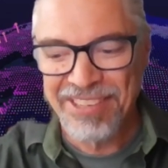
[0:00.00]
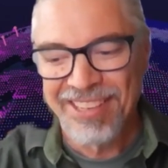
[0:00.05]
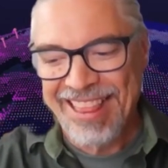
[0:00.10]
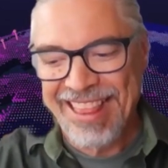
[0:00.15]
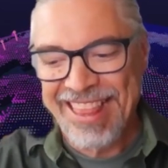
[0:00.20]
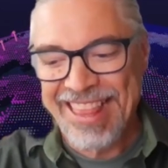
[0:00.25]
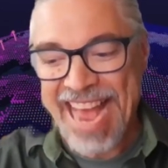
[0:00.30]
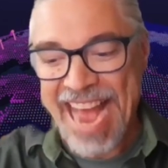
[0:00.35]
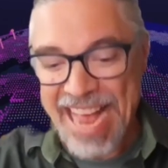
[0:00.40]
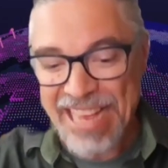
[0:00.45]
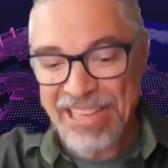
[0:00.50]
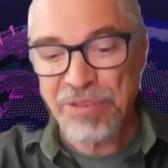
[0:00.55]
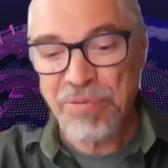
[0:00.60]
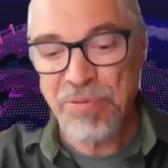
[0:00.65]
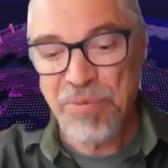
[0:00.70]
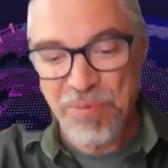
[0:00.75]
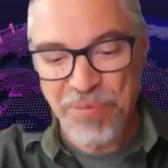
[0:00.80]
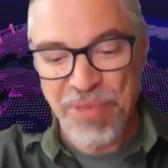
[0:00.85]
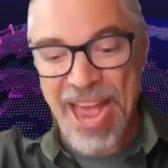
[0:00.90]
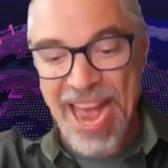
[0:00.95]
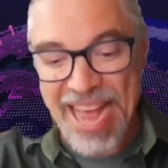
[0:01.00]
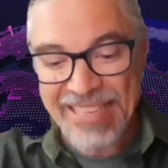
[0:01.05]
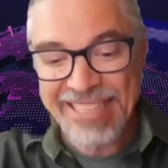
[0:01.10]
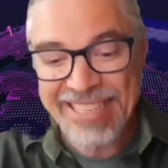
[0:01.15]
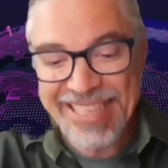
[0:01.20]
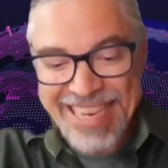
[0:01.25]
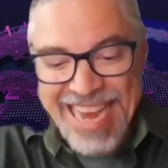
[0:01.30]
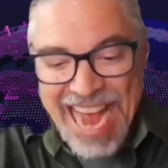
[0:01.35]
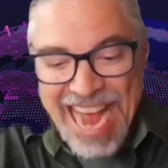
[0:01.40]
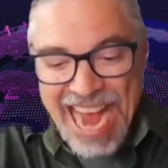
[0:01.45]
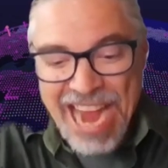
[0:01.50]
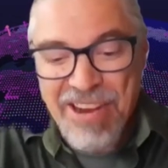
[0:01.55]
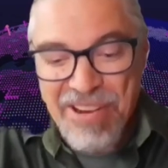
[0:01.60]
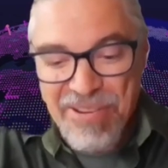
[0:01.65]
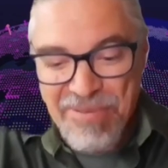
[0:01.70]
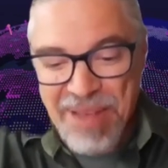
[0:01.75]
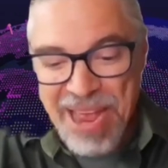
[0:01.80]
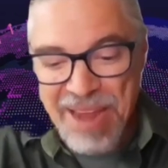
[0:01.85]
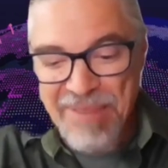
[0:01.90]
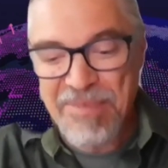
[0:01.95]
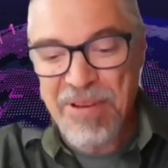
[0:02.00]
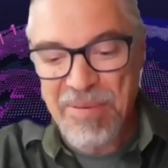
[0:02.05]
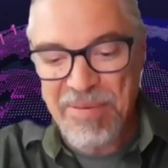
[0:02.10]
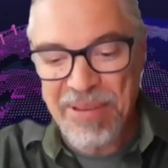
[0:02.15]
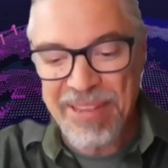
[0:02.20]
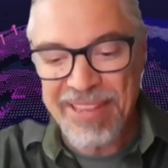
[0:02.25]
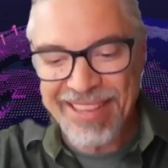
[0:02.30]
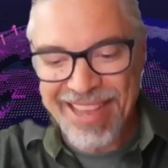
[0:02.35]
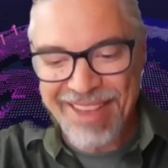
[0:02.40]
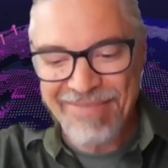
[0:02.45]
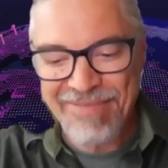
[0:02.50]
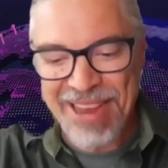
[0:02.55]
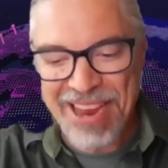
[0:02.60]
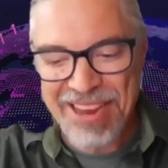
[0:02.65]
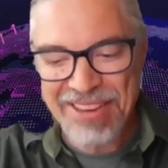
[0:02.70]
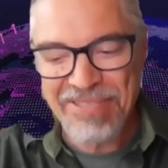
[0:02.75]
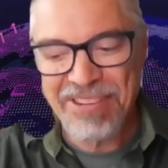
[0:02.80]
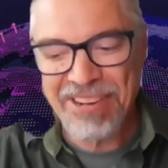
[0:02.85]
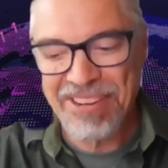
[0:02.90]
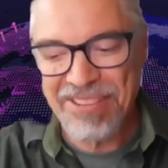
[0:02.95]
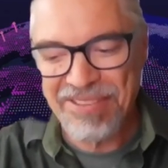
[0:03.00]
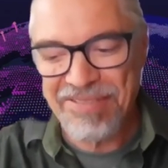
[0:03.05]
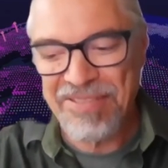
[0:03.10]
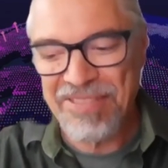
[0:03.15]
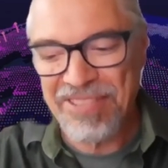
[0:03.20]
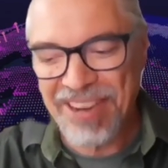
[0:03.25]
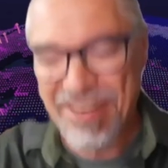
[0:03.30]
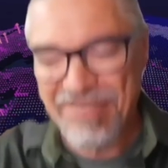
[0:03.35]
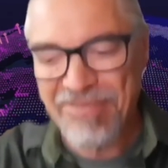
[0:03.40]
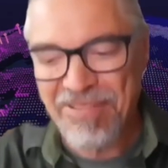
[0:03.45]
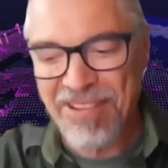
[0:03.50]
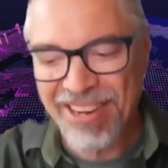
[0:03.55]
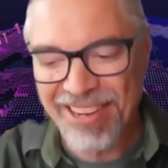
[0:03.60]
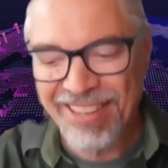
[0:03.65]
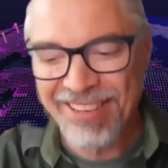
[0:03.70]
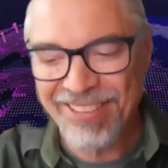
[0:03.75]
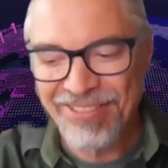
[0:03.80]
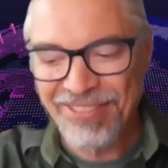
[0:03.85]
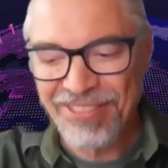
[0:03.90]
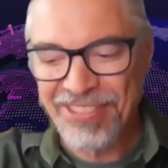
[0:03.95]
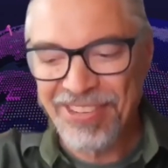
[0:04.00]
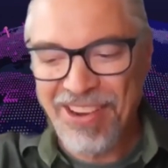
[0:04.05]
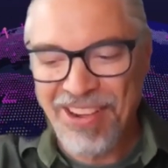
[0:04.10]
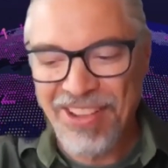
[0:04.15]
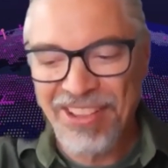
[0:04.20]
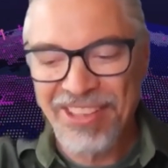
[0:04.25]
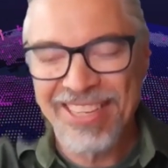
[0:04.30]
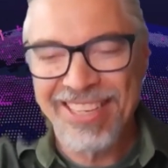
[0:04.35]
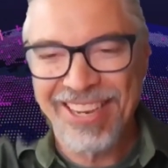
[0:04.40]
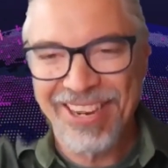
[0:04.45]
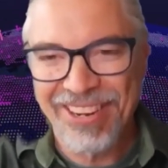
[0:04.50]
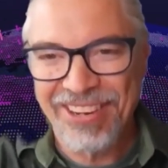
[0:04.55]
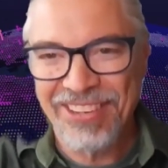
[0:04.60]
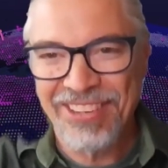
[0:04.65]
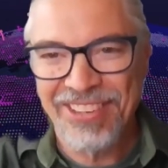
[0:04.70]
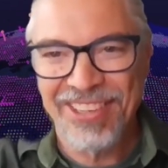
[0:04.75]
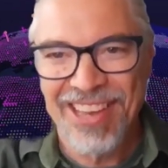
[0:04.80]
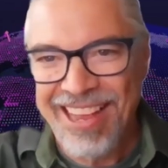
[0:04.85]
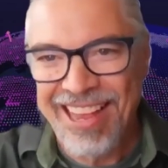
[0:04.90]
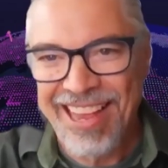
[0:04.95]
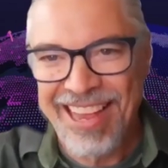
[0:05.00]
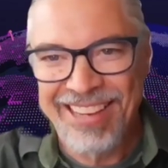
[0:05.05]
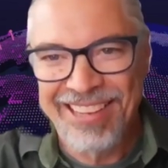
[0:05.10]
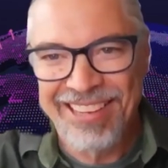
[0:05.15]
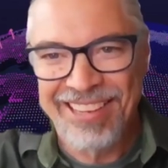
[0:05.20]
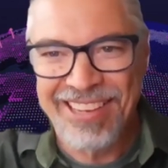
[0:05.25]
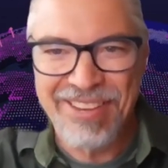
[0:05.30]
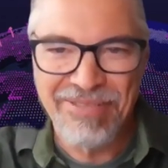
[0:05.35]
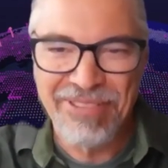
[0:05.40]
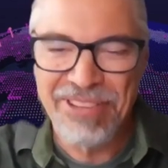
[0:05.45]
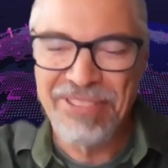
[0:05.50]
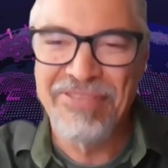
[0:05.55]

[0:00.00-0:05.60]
That's the Iron Man moment, that mastering control that I've wanted for all these years, and it was